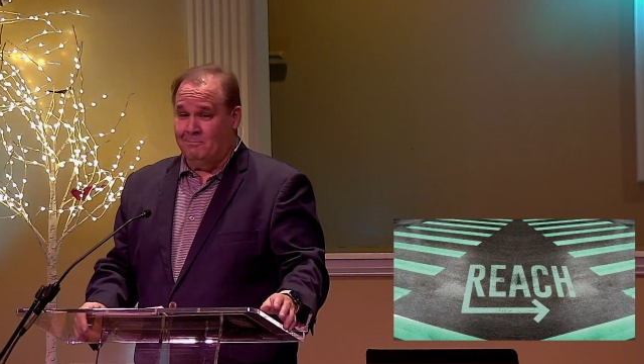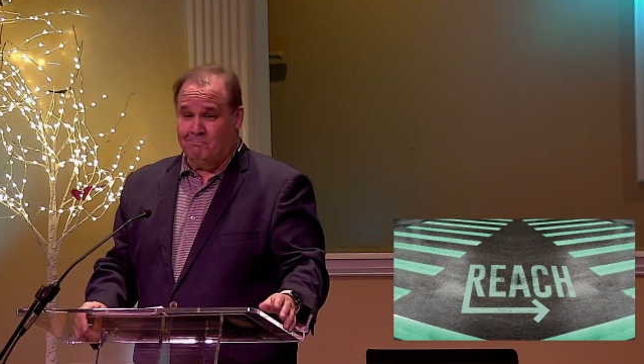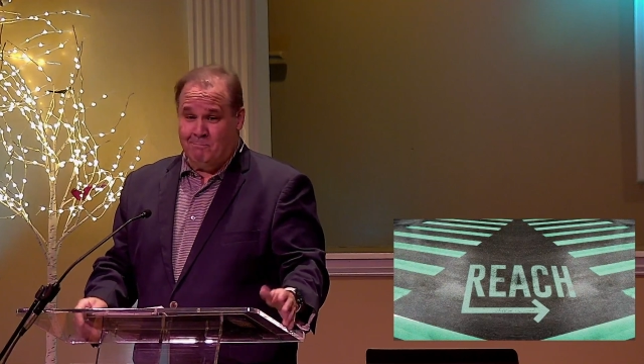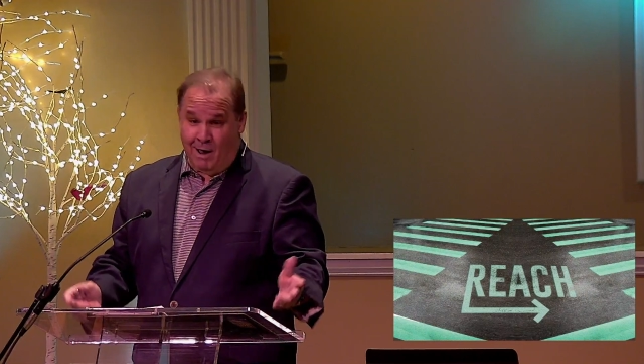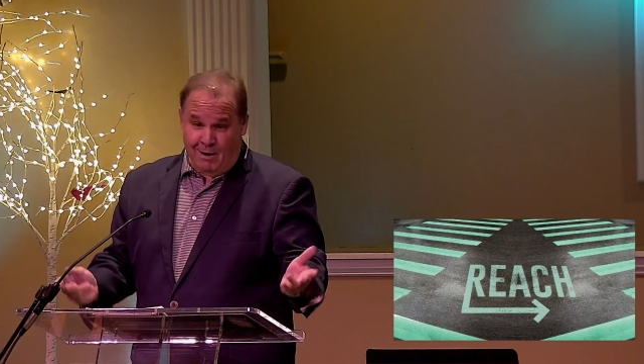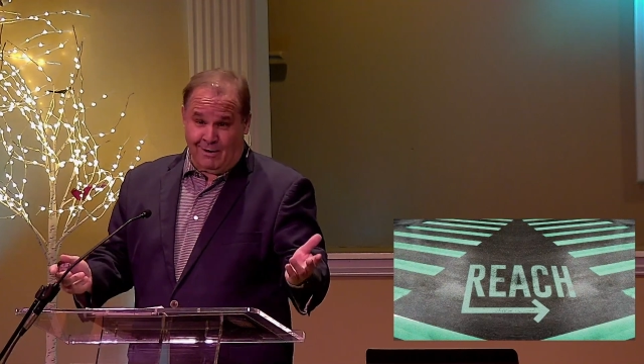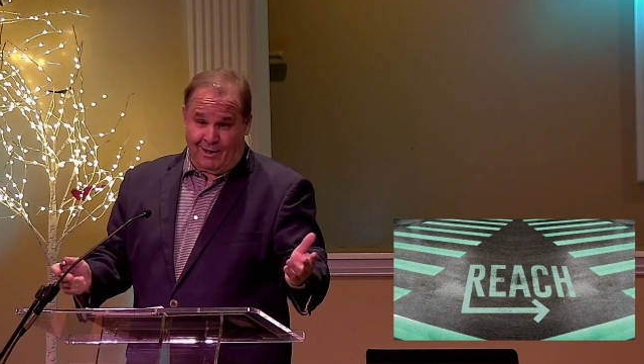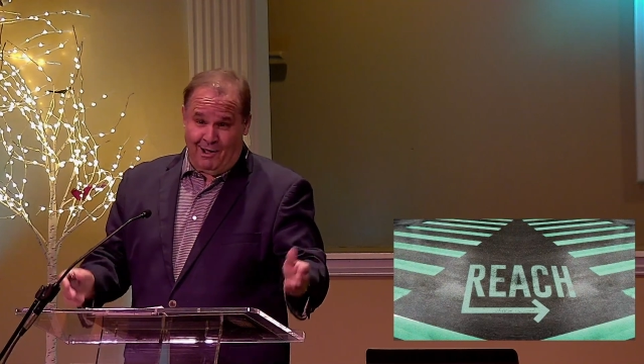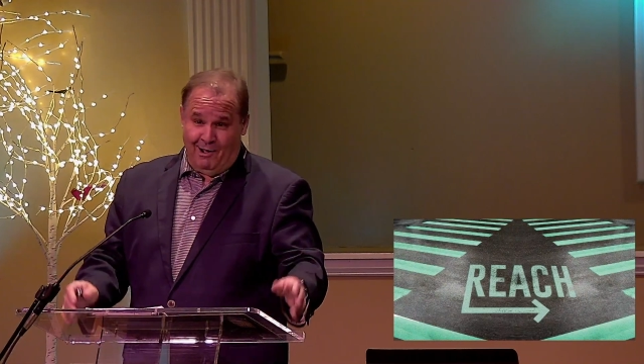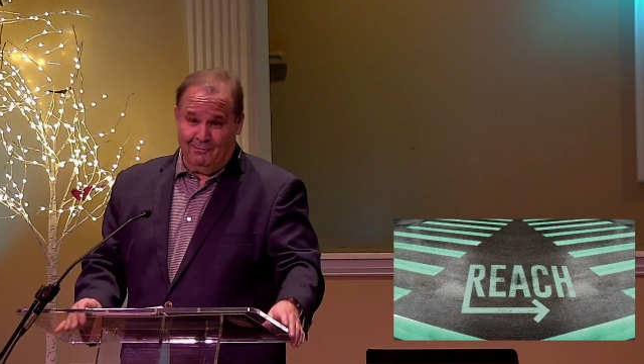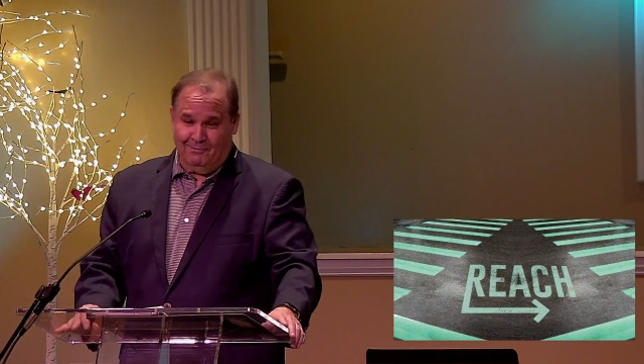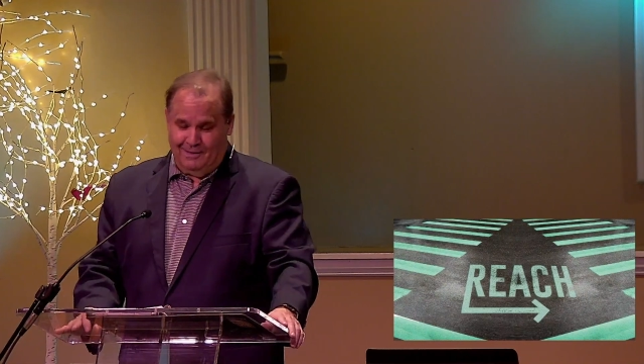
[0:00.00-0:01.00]

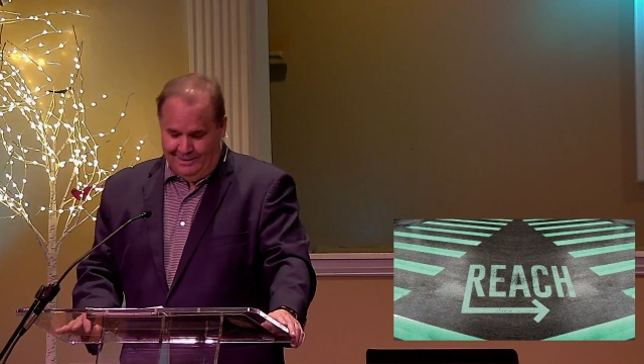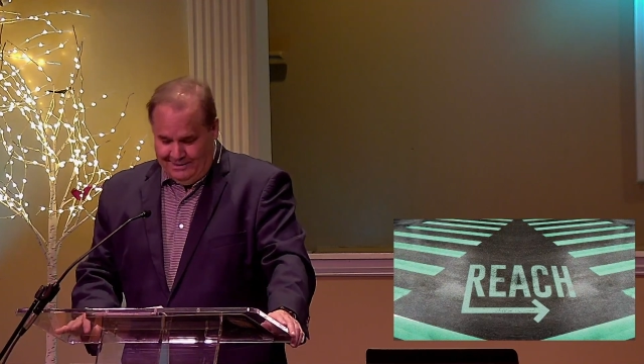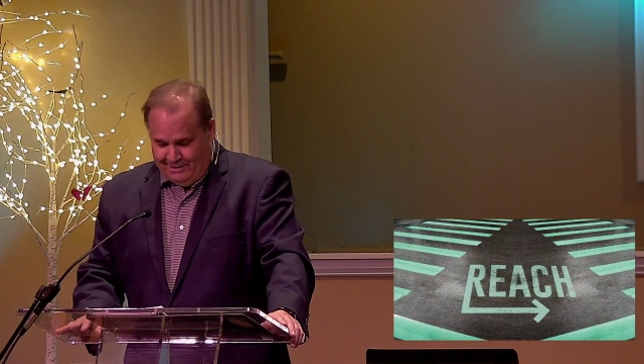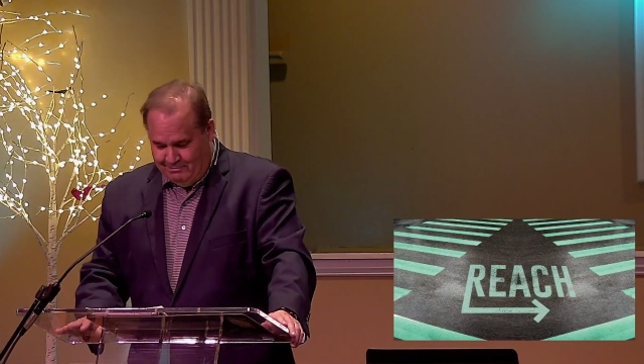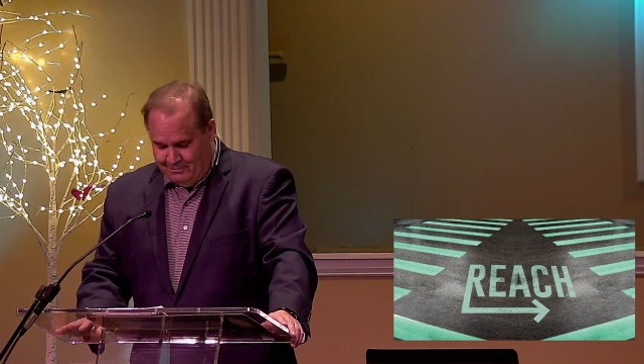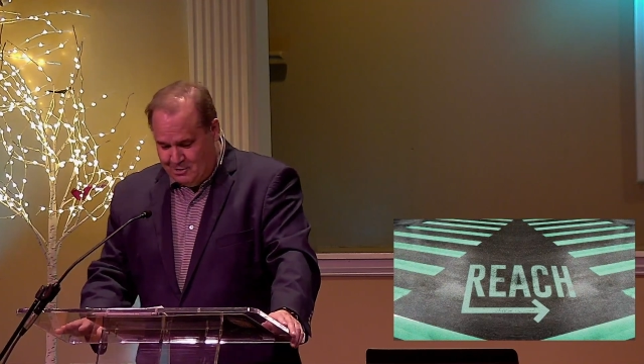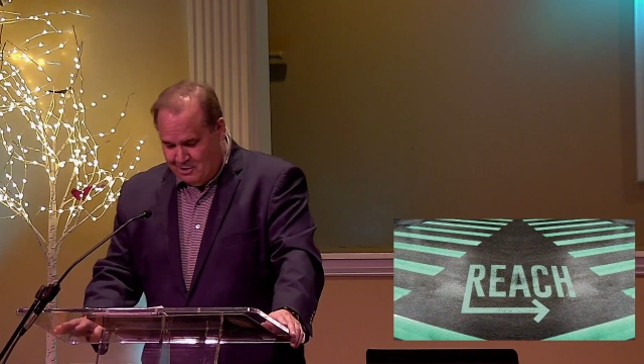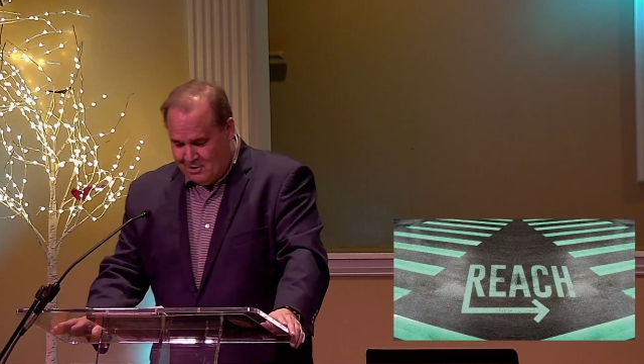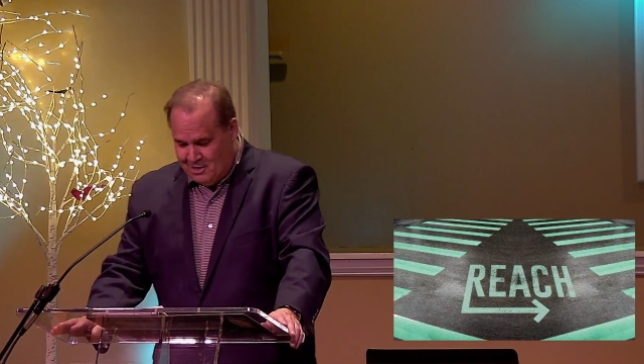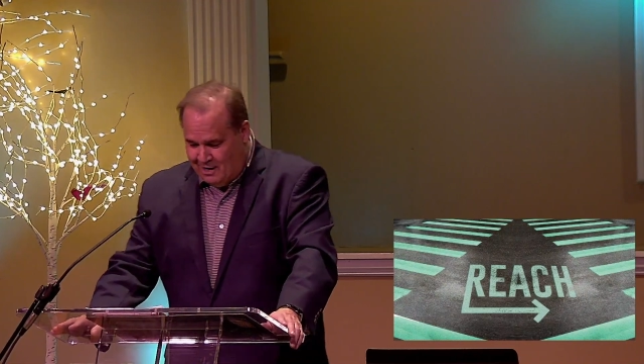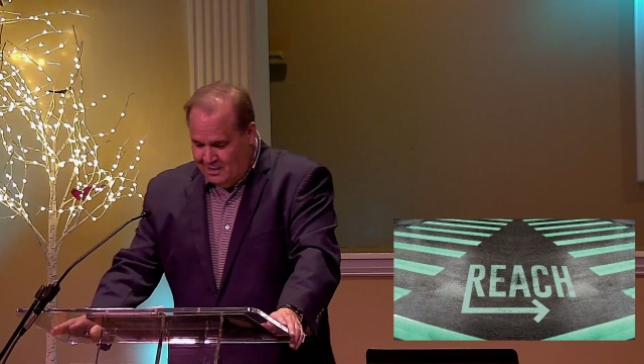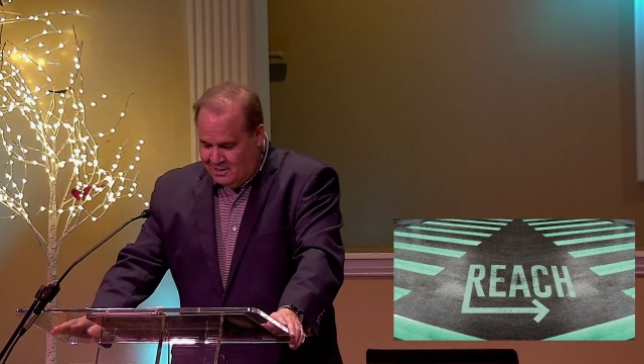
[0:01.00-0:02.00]
Monaco, which is
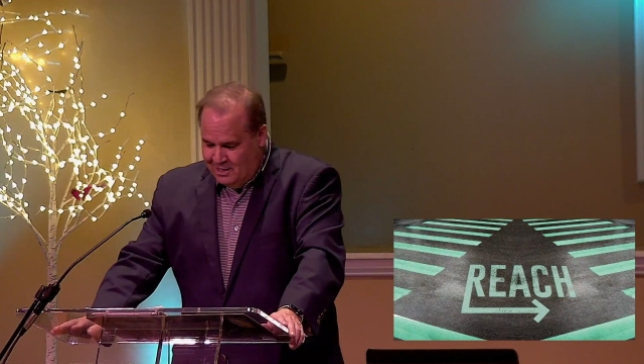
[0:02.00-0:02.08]
nice.